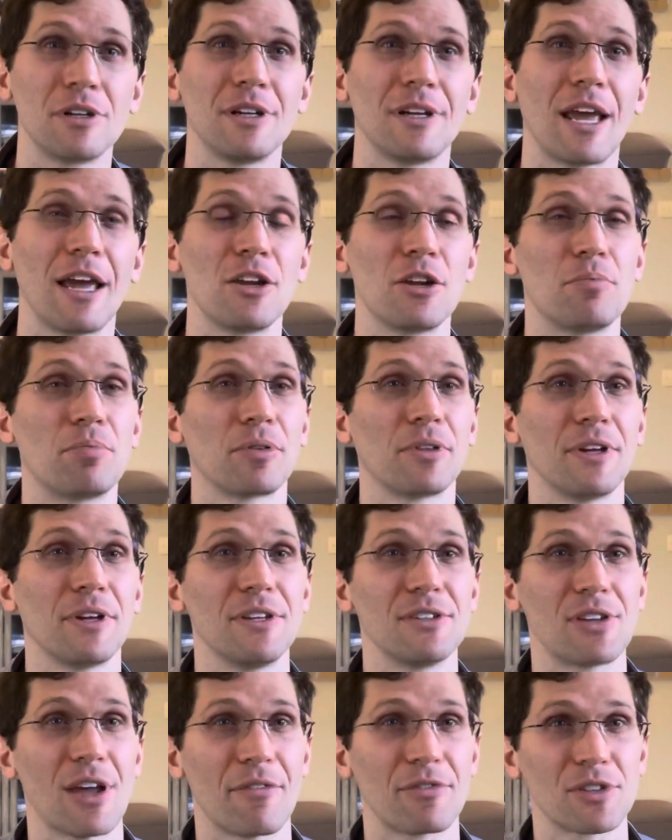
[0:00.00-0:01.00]
Can you
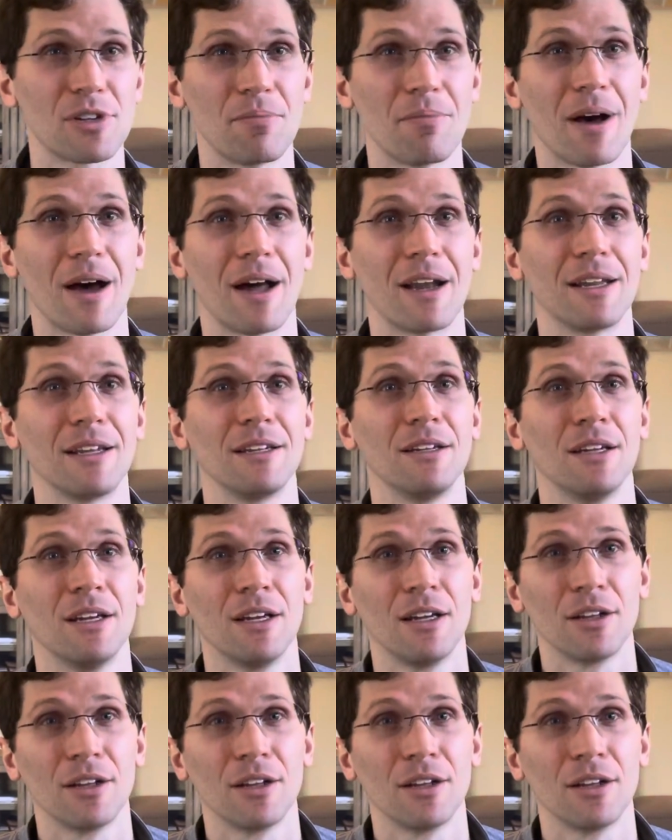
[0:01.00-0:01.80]
please have somebody